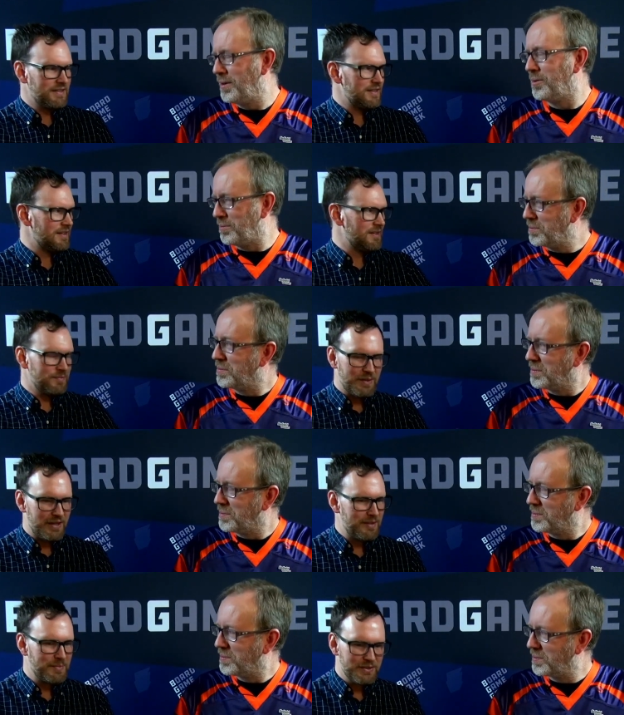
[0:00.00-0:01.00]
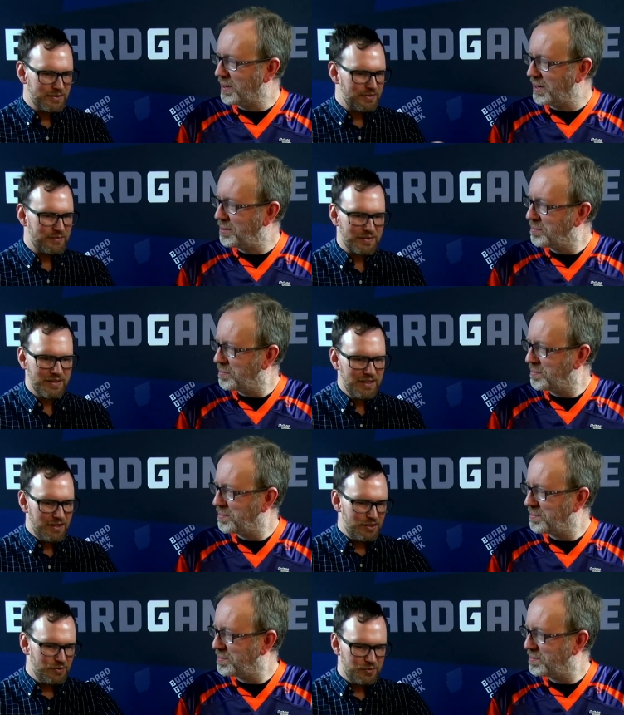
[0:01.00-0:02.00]
Speaker 1: and, and a bunch right. of different
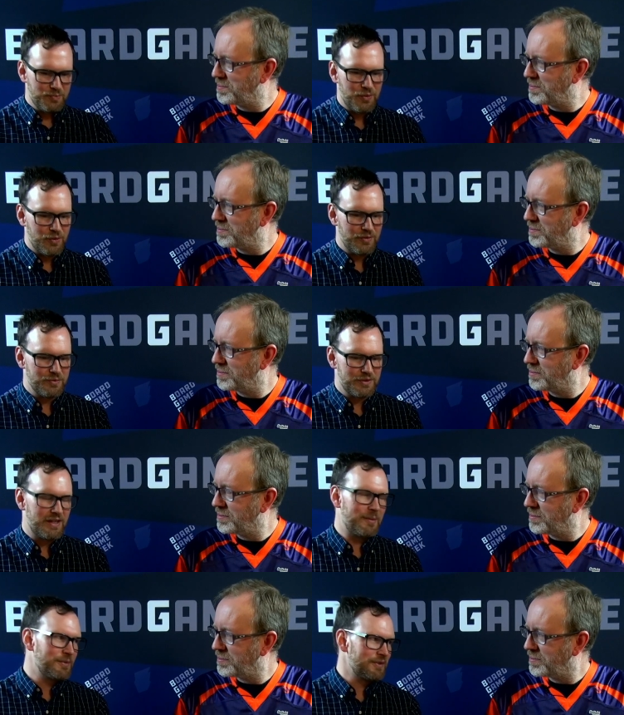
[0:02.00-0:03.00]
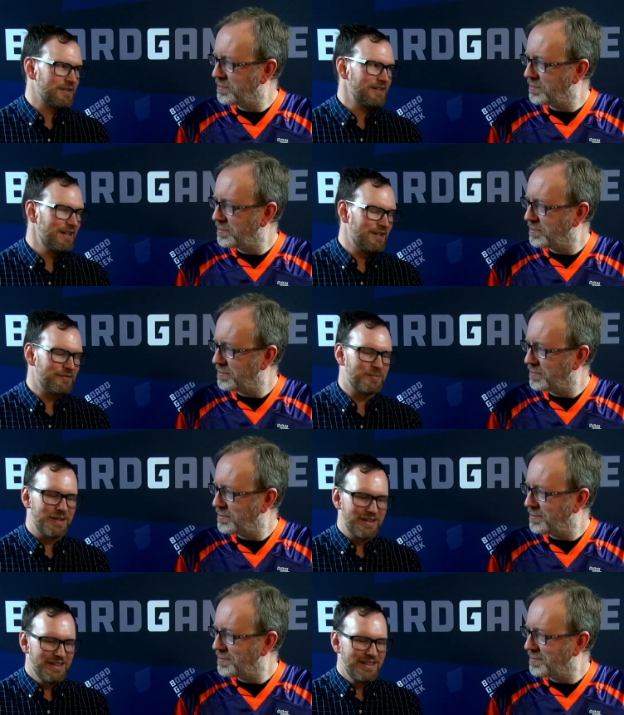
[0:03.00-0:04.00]
huge board, which I personally love,
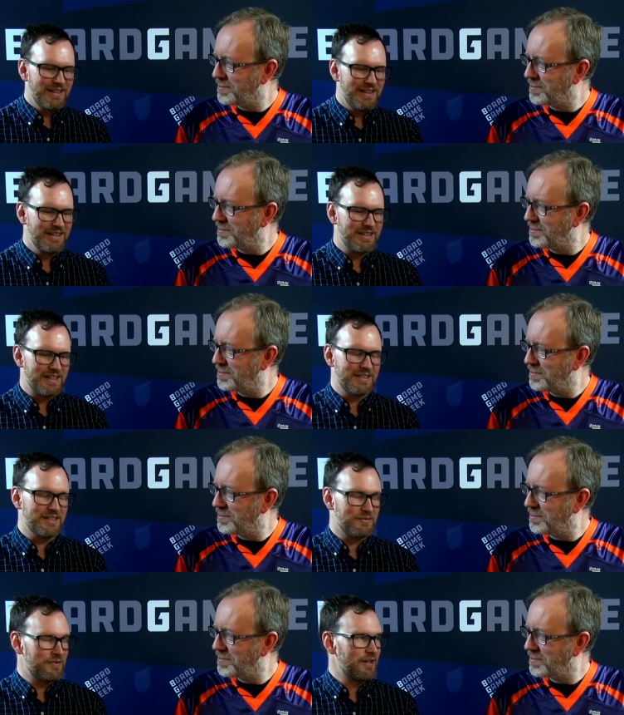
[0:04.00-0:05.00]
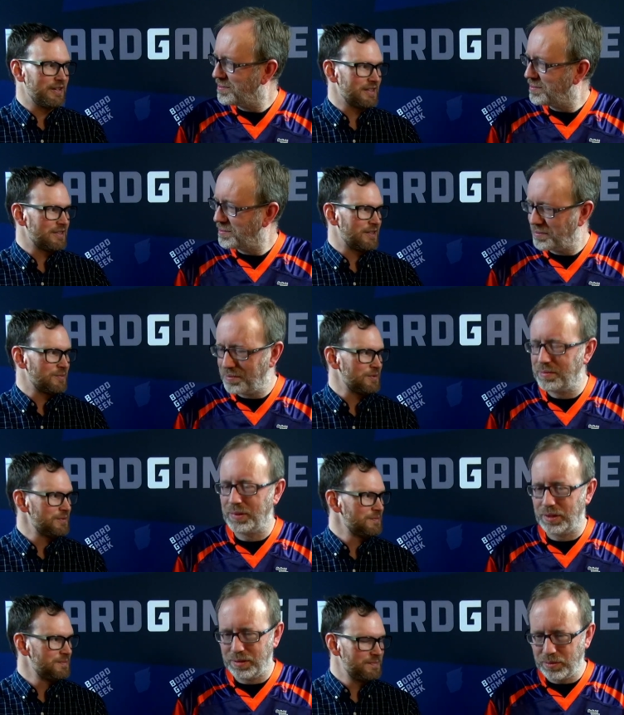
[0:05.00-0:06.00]
but this I see is very
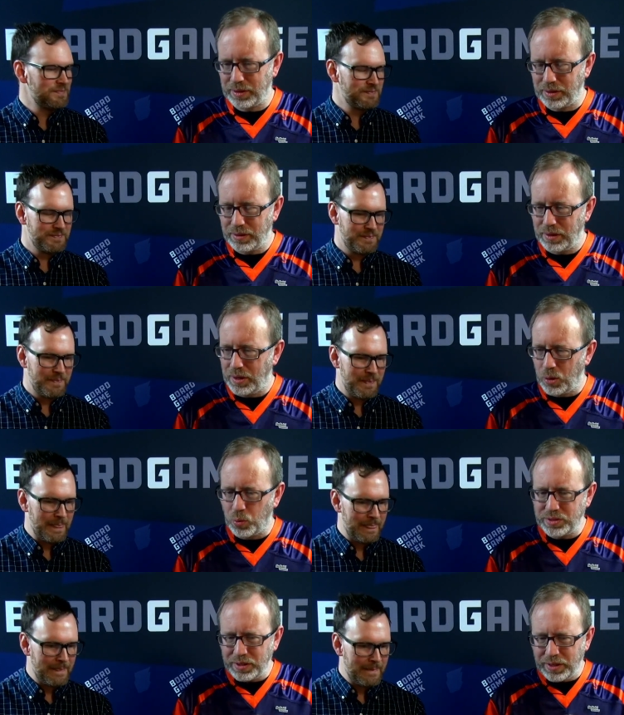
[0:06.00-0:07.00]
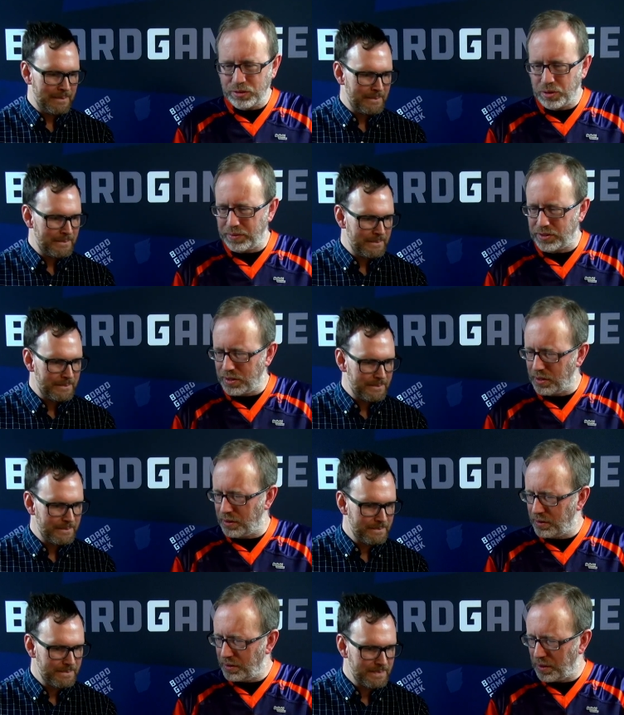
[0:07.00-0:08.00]
accessible.
Speaker 2: Okay. What's the nature of a
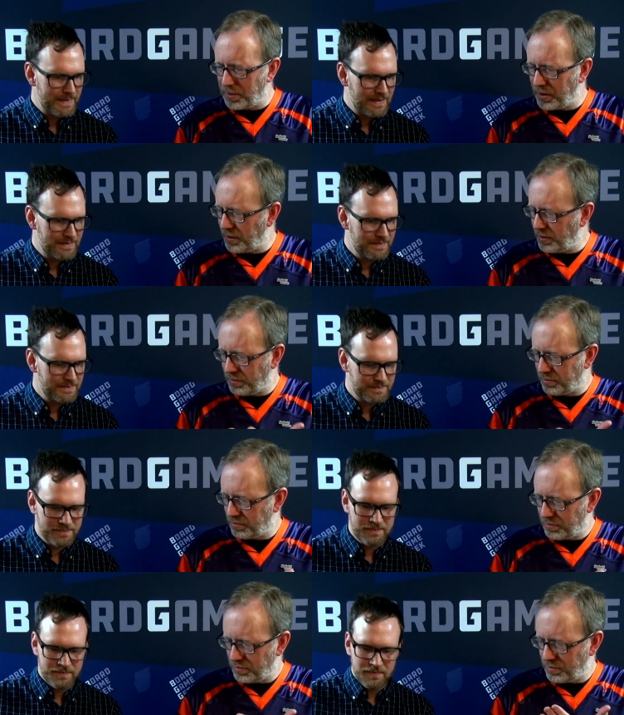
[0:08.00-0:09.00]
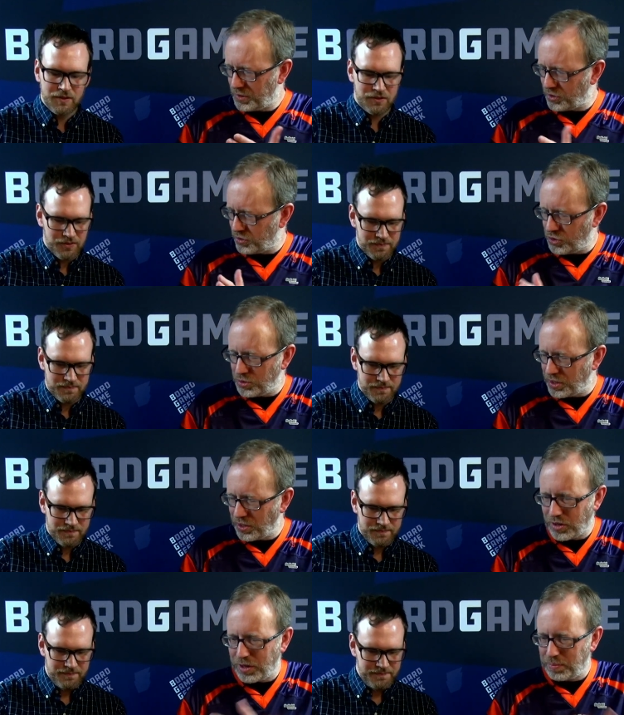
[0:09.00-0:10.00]
turn? Am I sure. choosing a
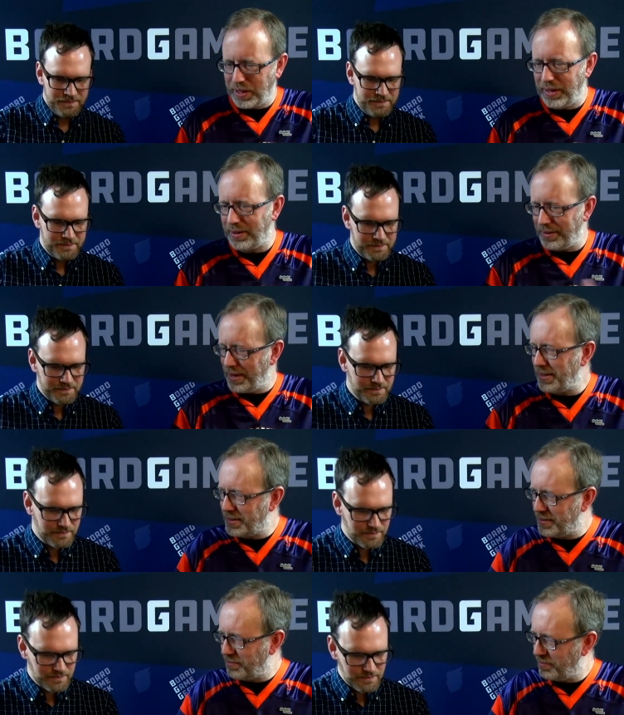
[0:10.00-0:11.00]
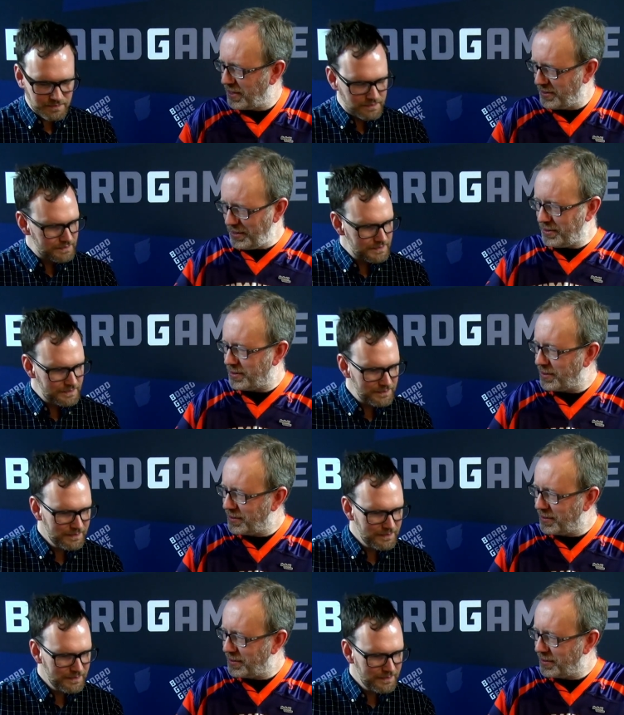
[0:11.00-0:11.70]
card, playing it, and that's that's it?